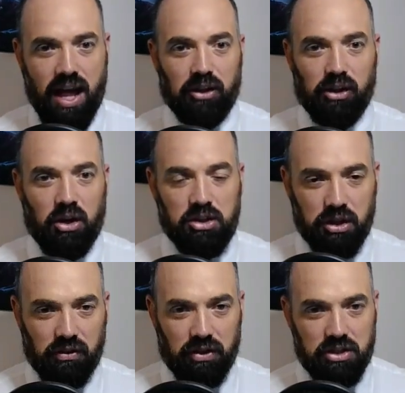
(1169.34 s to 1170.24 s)
held on
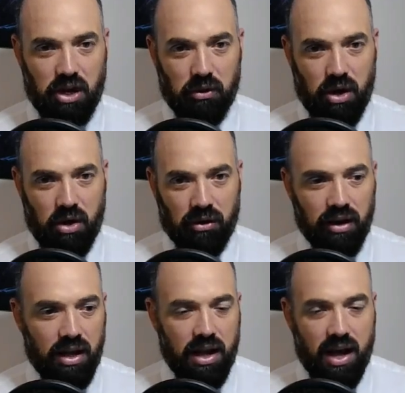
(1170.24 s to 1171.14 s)
to for so long,
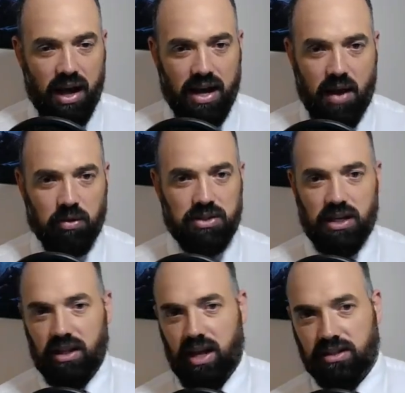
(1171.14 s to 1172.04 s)
and now we're
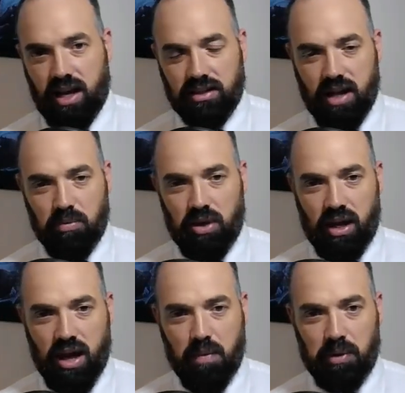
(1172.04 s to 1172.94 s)
seeing the exact same
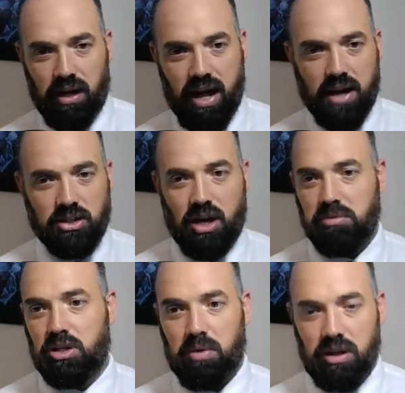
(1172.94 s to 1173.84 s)
thing happen in our
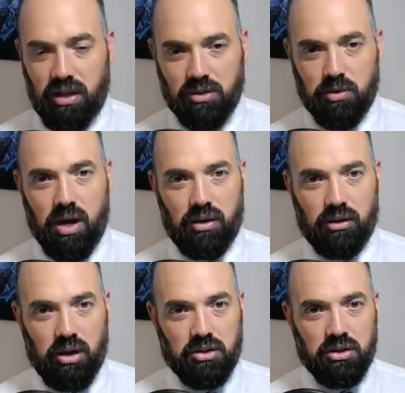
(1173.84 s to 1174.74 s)
time. So many things were
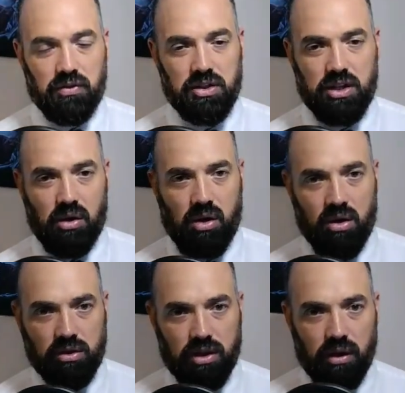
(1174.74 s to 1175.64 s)
held on to for so
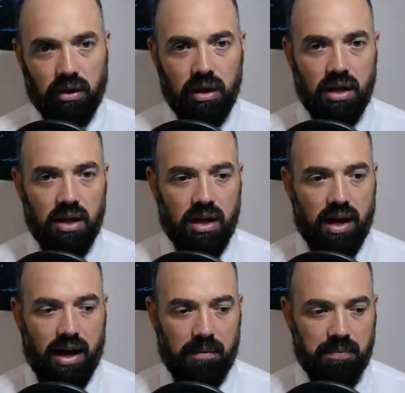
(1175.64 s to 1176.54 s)
long. So
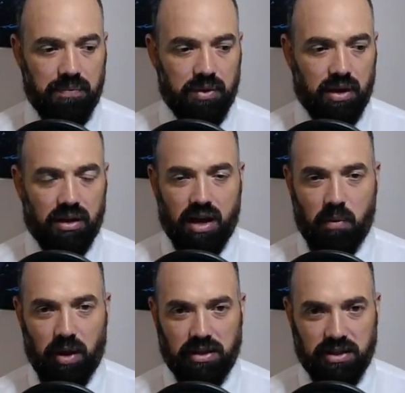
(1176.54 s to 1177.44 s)

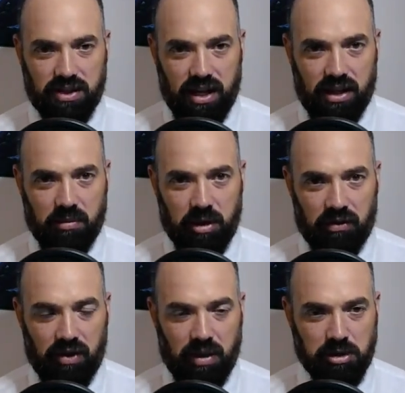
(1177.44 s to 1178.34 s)
can't wait to see them
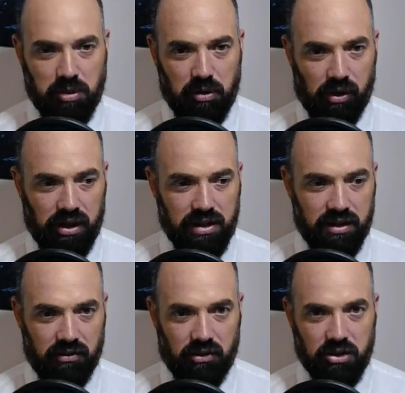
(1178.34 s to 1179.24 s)
and for them to be
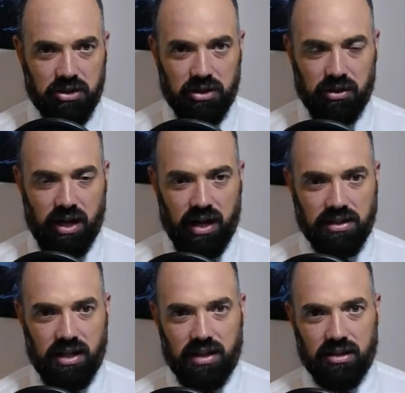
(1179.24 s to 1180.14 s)
released and for us to get
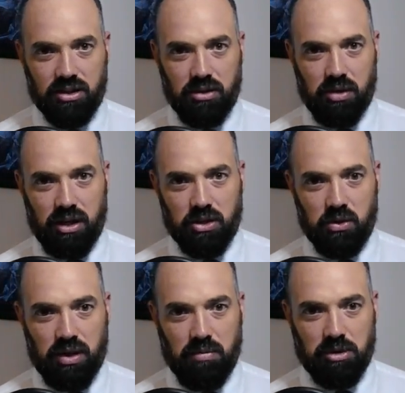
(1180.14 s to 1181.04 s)
our teeth into and
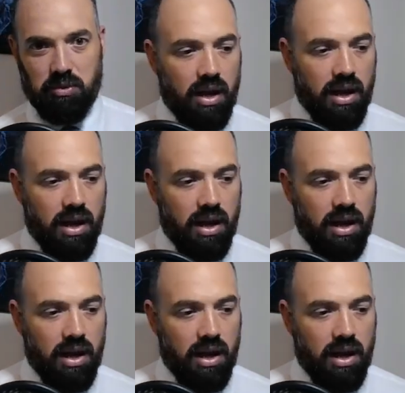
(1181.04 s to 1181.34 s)
enjoy them.